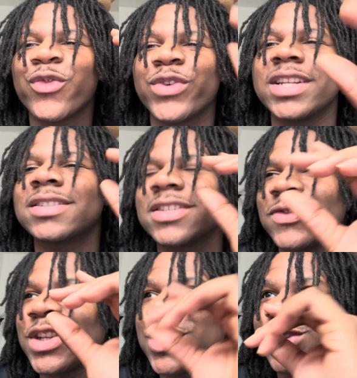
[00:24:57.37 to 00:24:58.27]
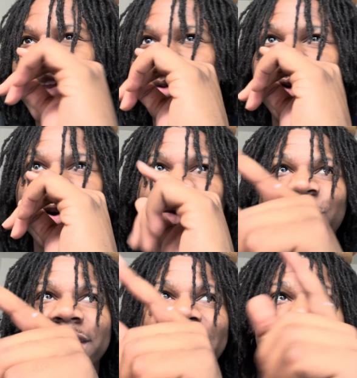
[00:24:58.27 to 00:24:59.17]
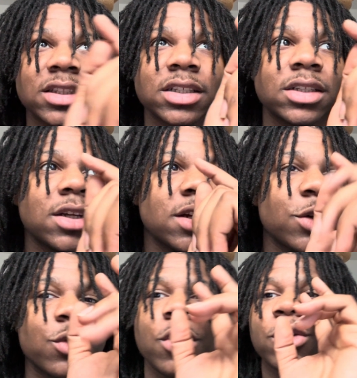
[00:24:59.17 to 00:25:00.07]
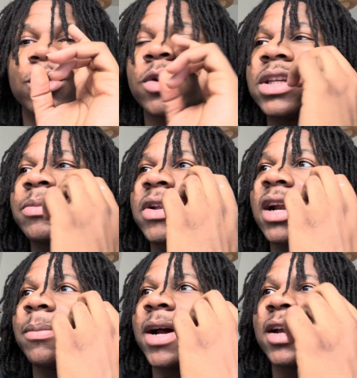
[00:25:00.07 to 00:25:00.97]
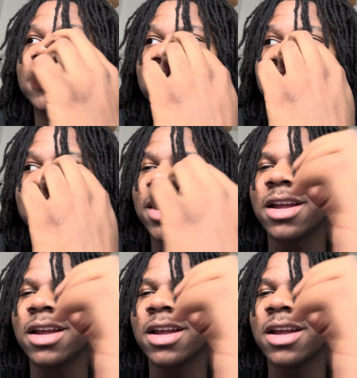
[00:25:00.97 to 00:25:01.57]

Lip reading: finish this video, stop recording when I get the quote unquote email that I passed. But